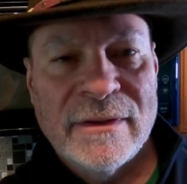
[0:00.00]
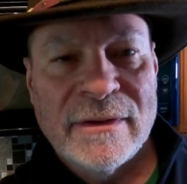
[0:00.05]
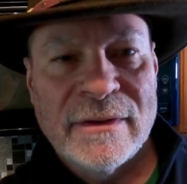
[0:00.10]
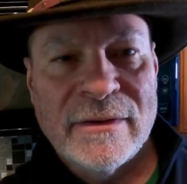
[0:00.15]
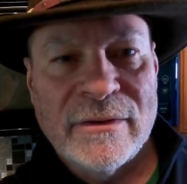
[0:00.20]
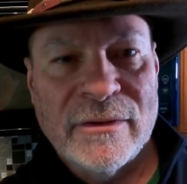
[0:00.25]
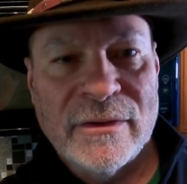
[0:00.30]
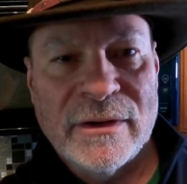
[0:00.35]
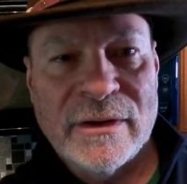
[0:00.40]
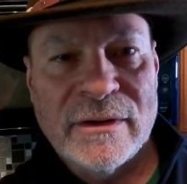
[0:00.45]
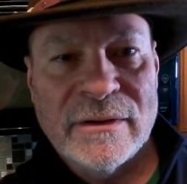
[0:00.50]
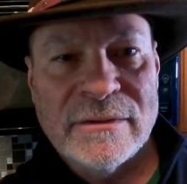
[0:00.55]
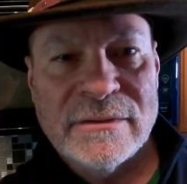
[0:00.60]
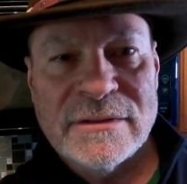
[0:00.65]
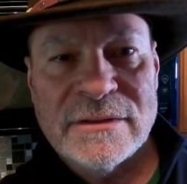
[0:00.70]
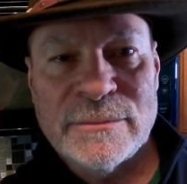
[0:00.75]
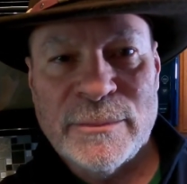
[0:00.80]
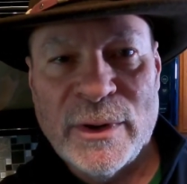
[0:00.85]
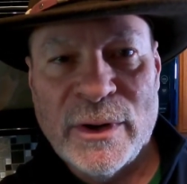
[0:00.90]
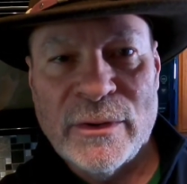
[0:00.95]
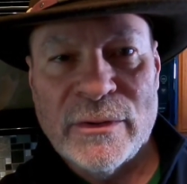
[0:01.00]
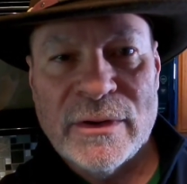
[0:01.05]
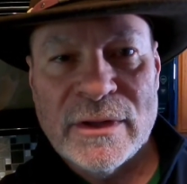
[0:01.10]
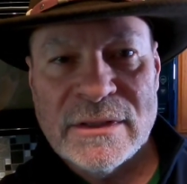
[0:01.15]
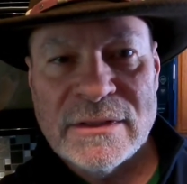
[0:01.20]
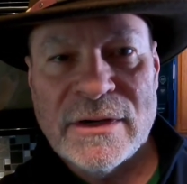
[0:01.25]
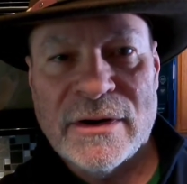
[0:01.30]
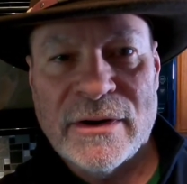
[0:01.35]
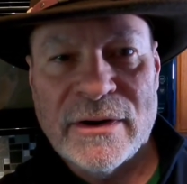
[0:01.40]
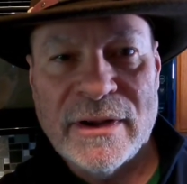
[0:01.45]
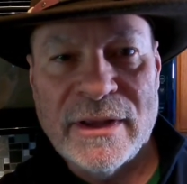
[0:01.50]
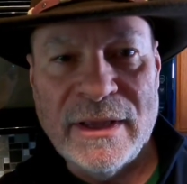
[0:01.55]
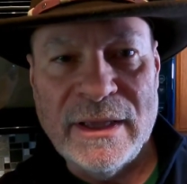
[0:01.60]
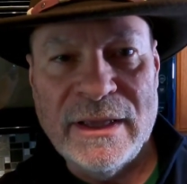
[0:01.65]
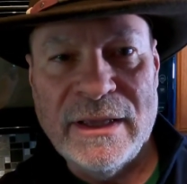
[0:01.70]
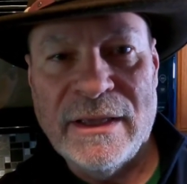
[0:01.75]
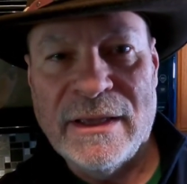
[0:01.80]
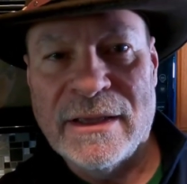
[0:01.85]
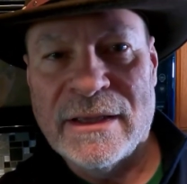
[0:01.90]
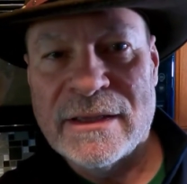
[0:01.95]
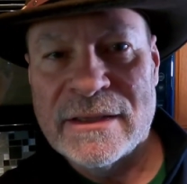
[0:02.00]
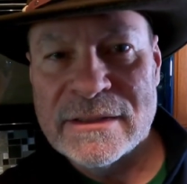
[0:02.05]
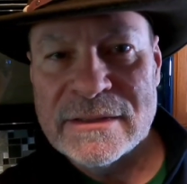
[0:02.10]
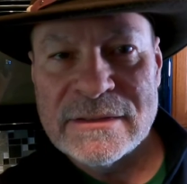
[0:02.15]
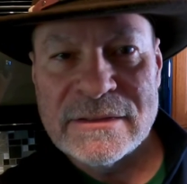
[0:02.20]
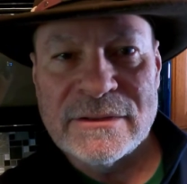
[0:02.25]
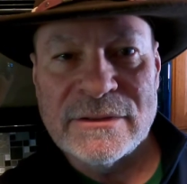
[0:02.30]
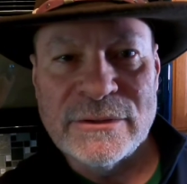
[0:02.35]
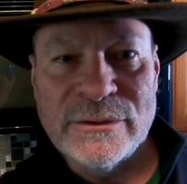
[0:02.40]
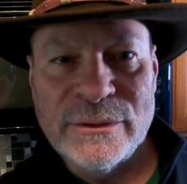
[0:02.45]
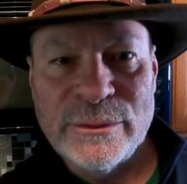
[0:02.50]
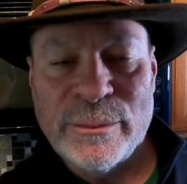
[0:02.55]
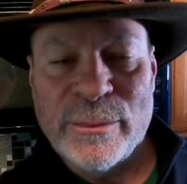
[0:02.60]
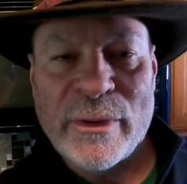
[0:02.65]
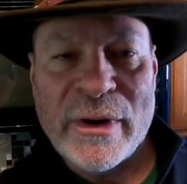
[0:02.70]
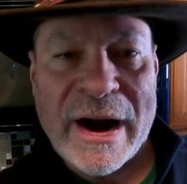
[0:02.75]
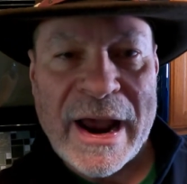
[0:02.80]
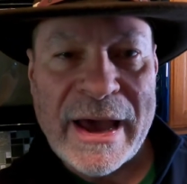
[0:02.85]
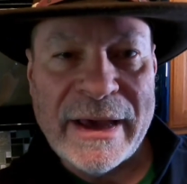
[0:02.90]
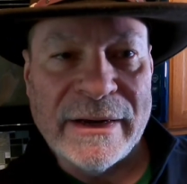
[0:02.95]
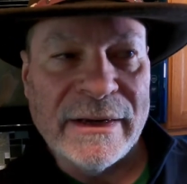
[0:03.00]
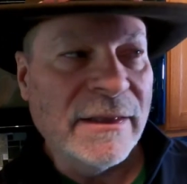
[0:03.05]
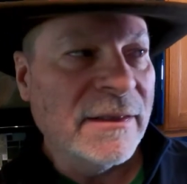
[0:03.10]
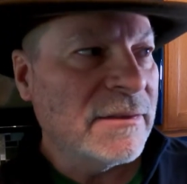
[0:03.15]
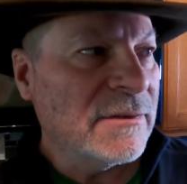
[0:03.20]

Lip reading: gonna smoke a turkey is to brine it.